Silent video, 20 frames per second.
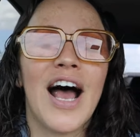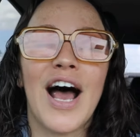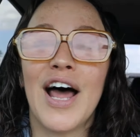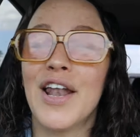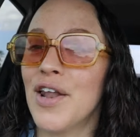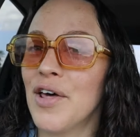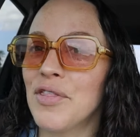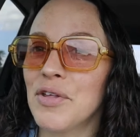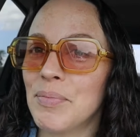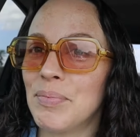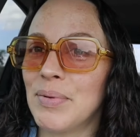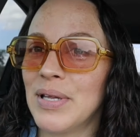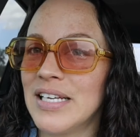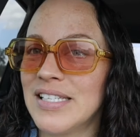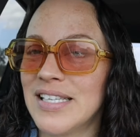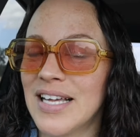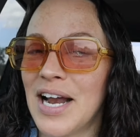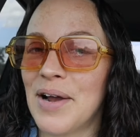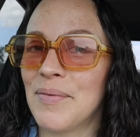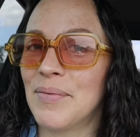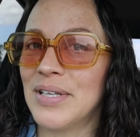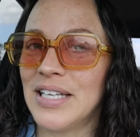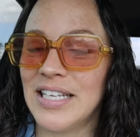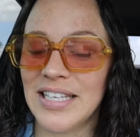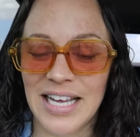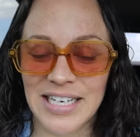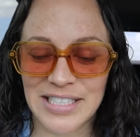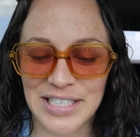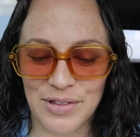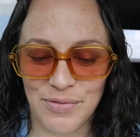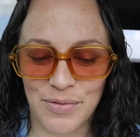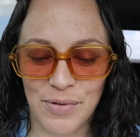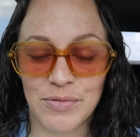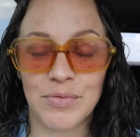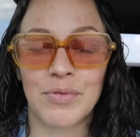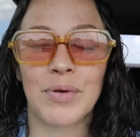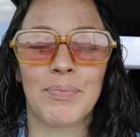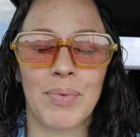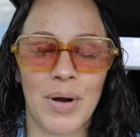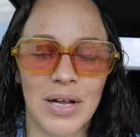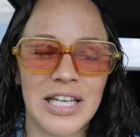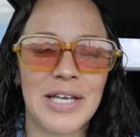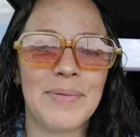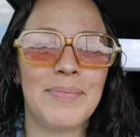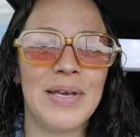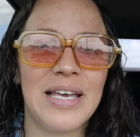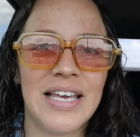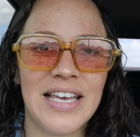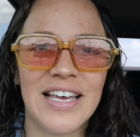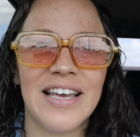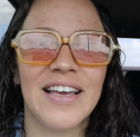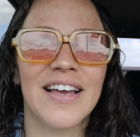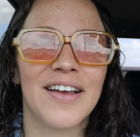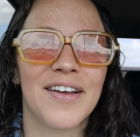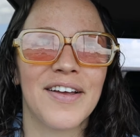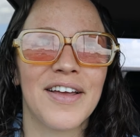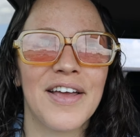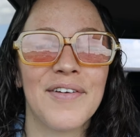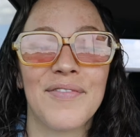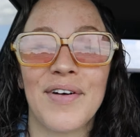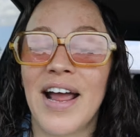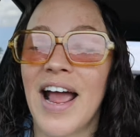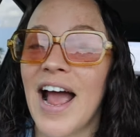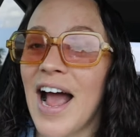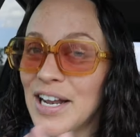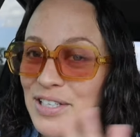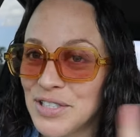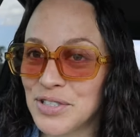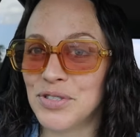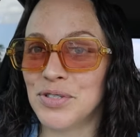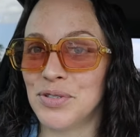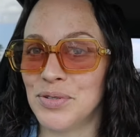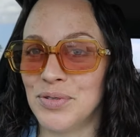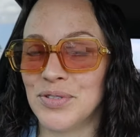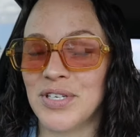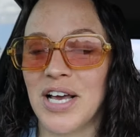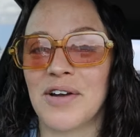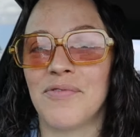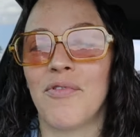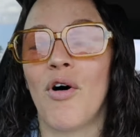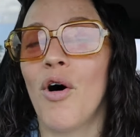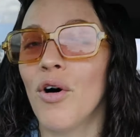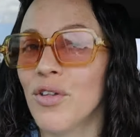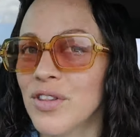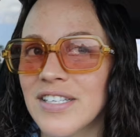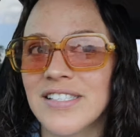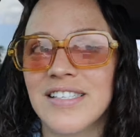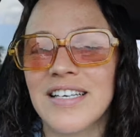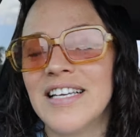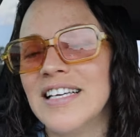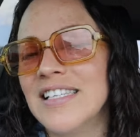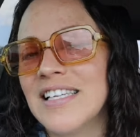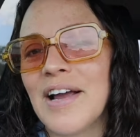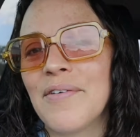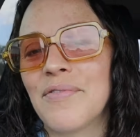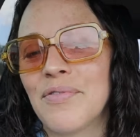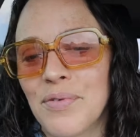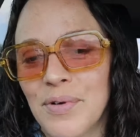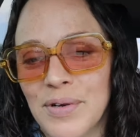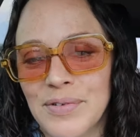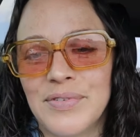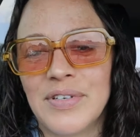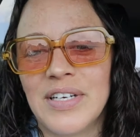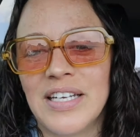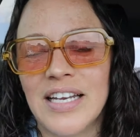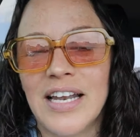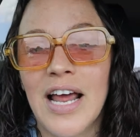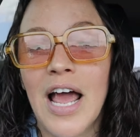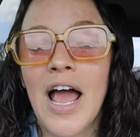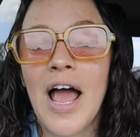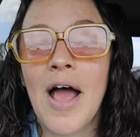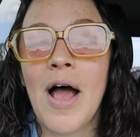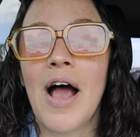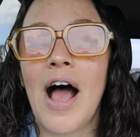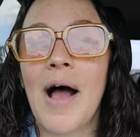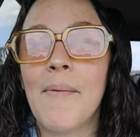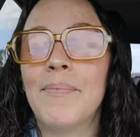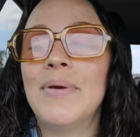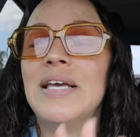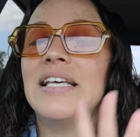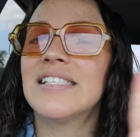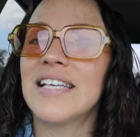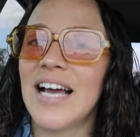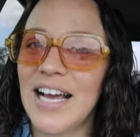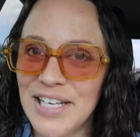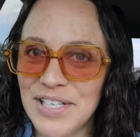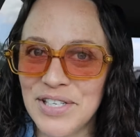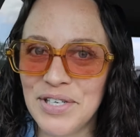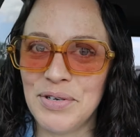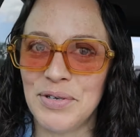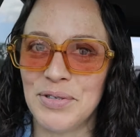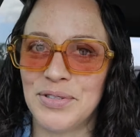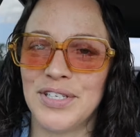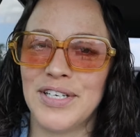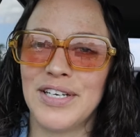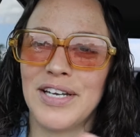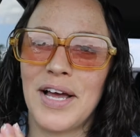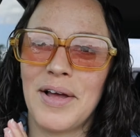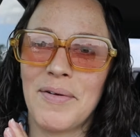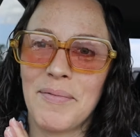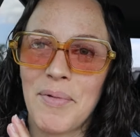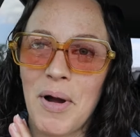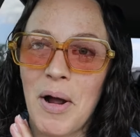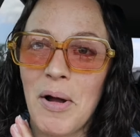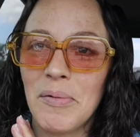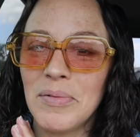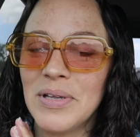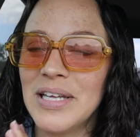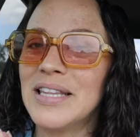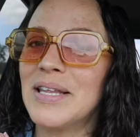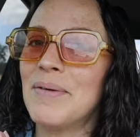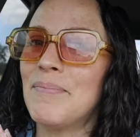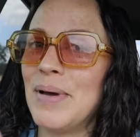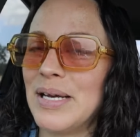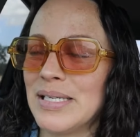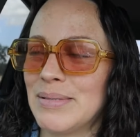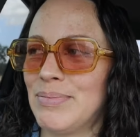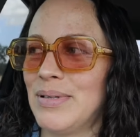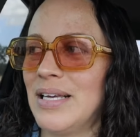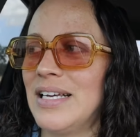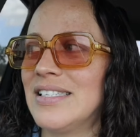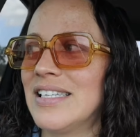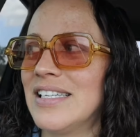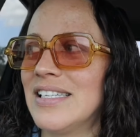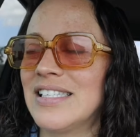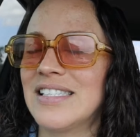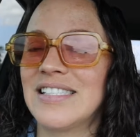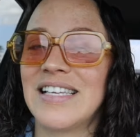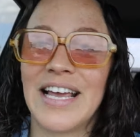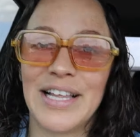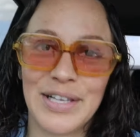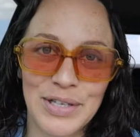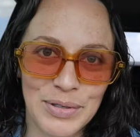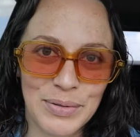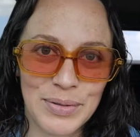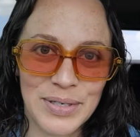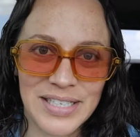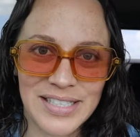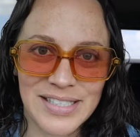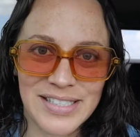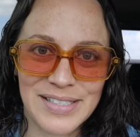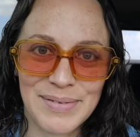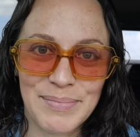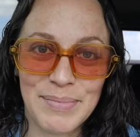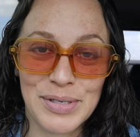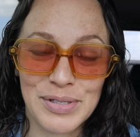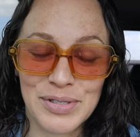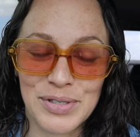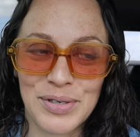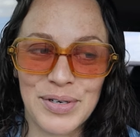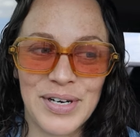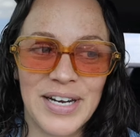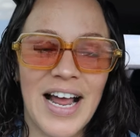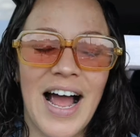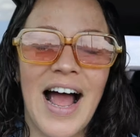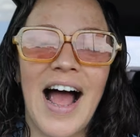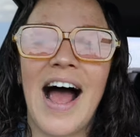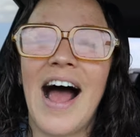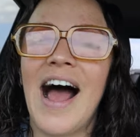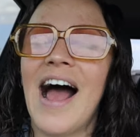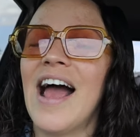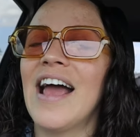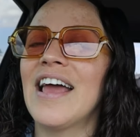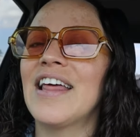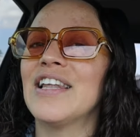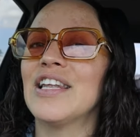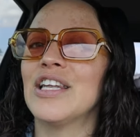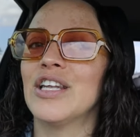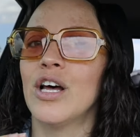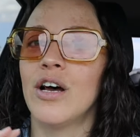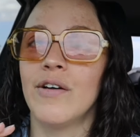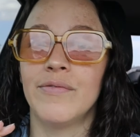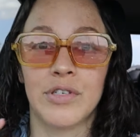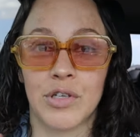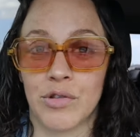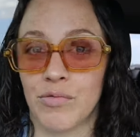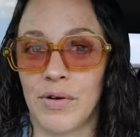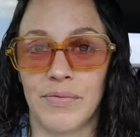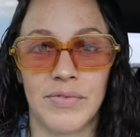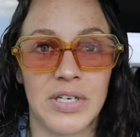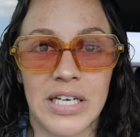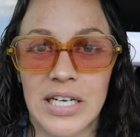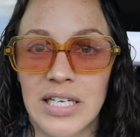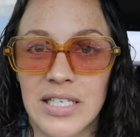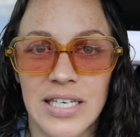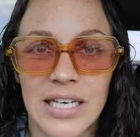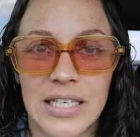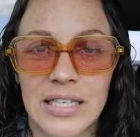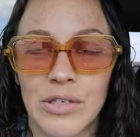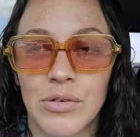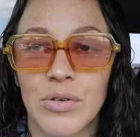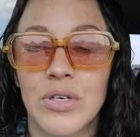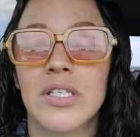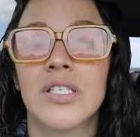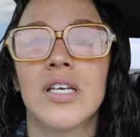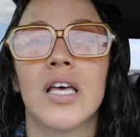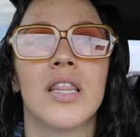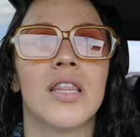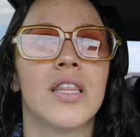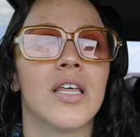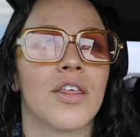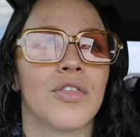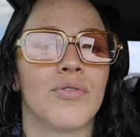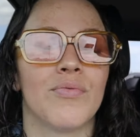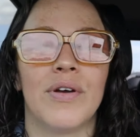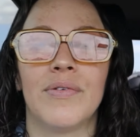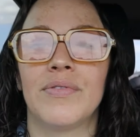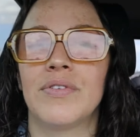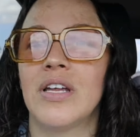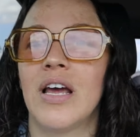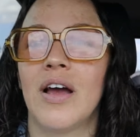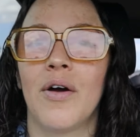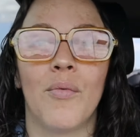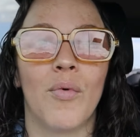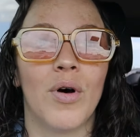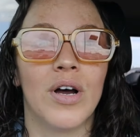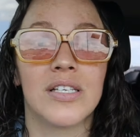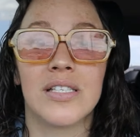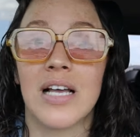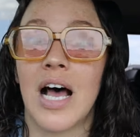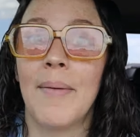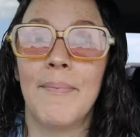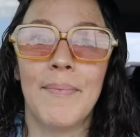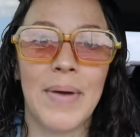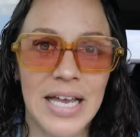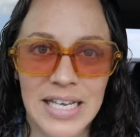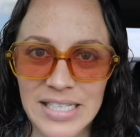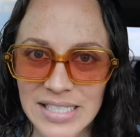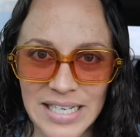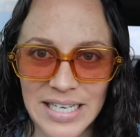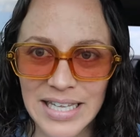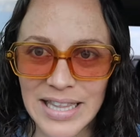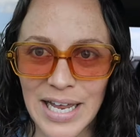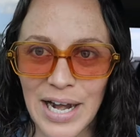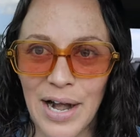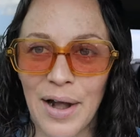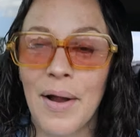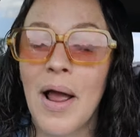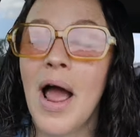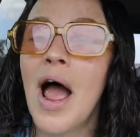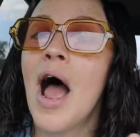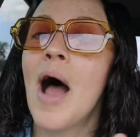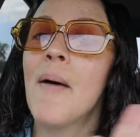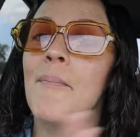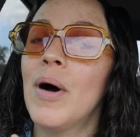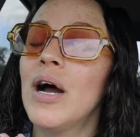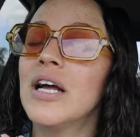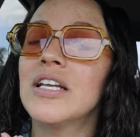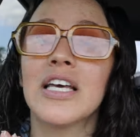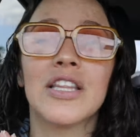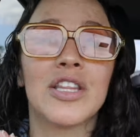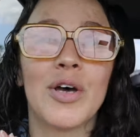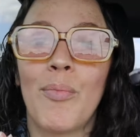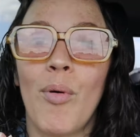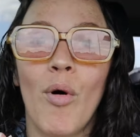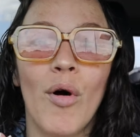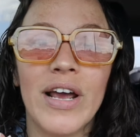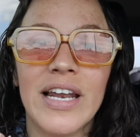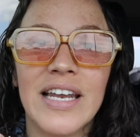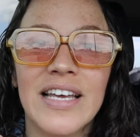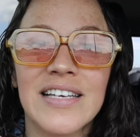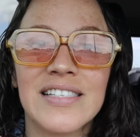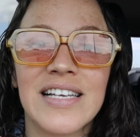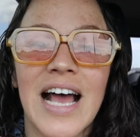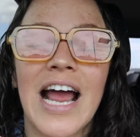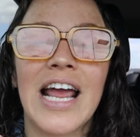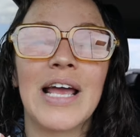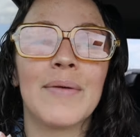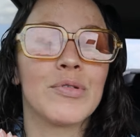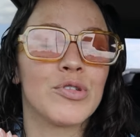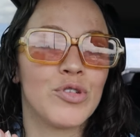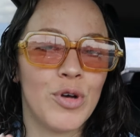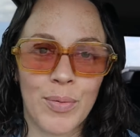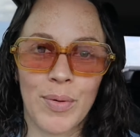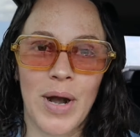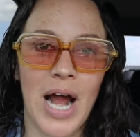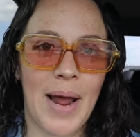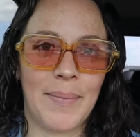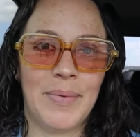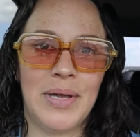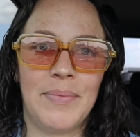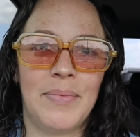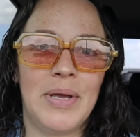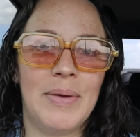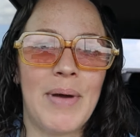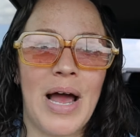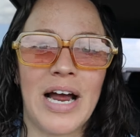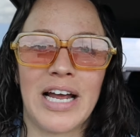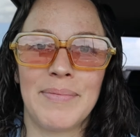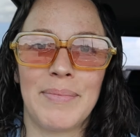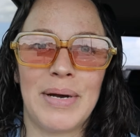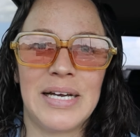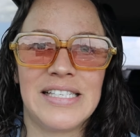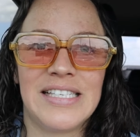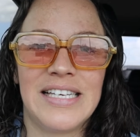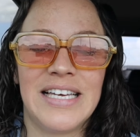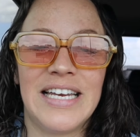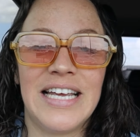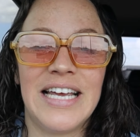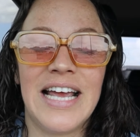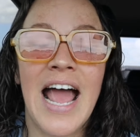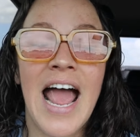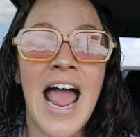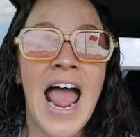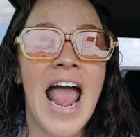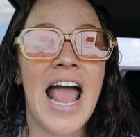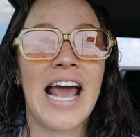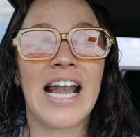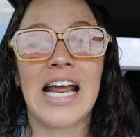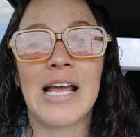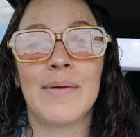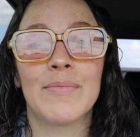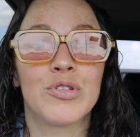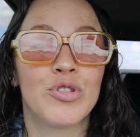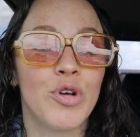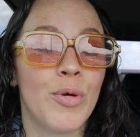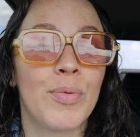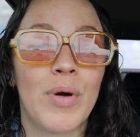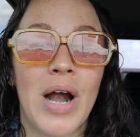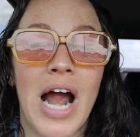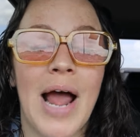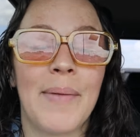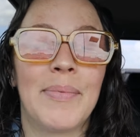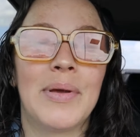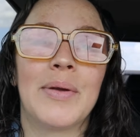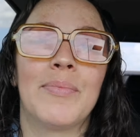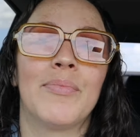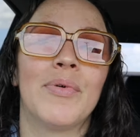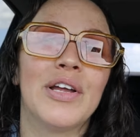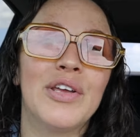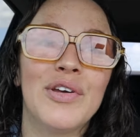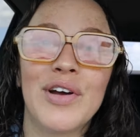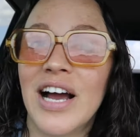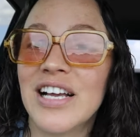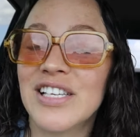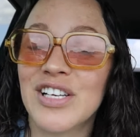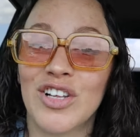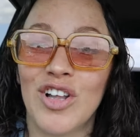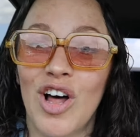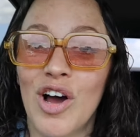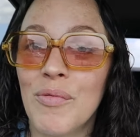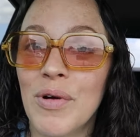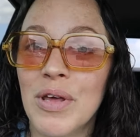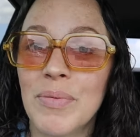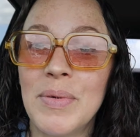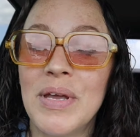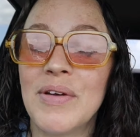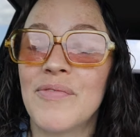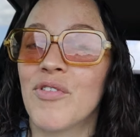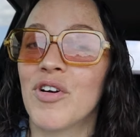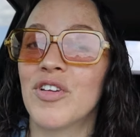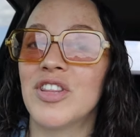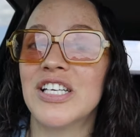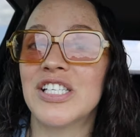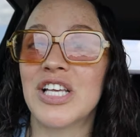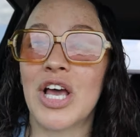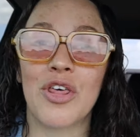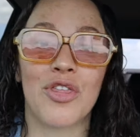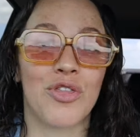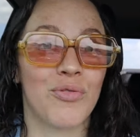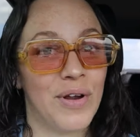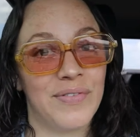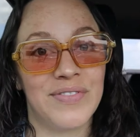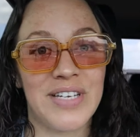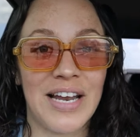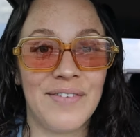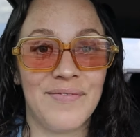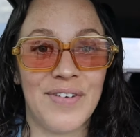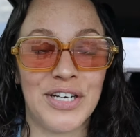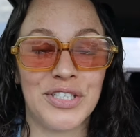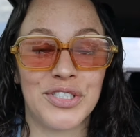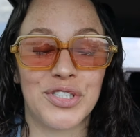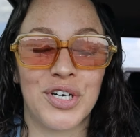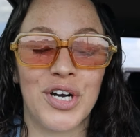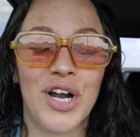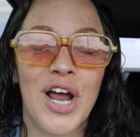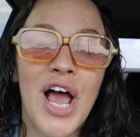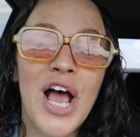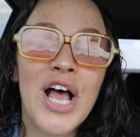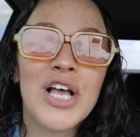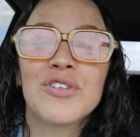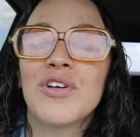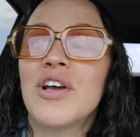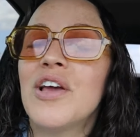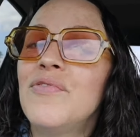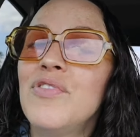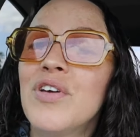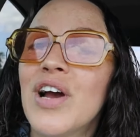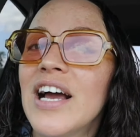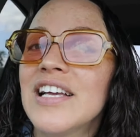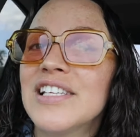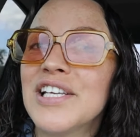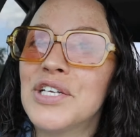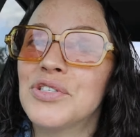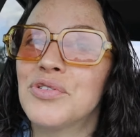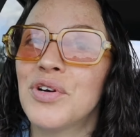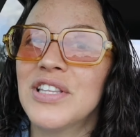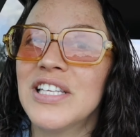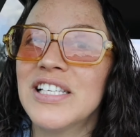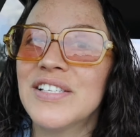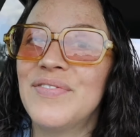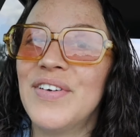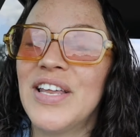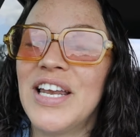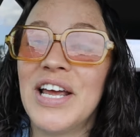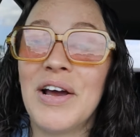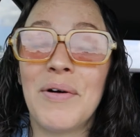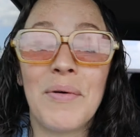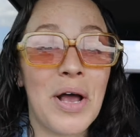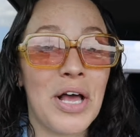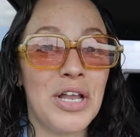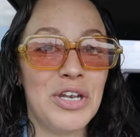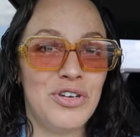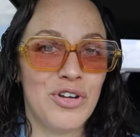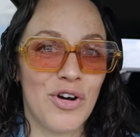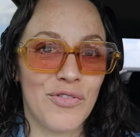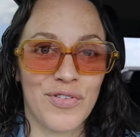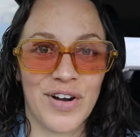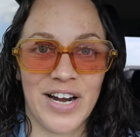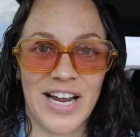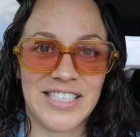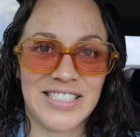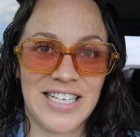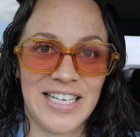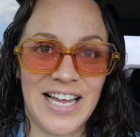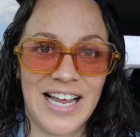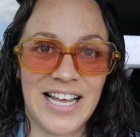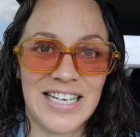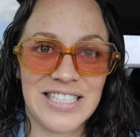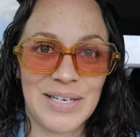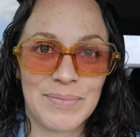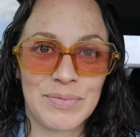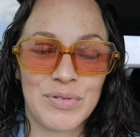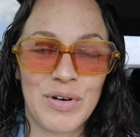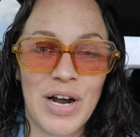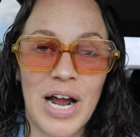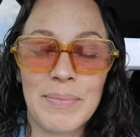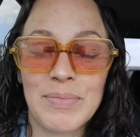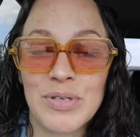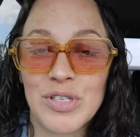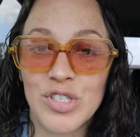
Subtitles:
Another place that I really like to thrift would probably be, if I had to choose out of all the cities I've thrifted in, besides Houston, probably the best place is St. Louis, Missouri. I loved thrifting in St. Louis. The thrift was amazing there. But the point is, I am super happy to be back in my city, and I am super happy to bring you guys along with me for this thrift adventure. So if you guys enjoyed this video, don't forget to like and subscribe.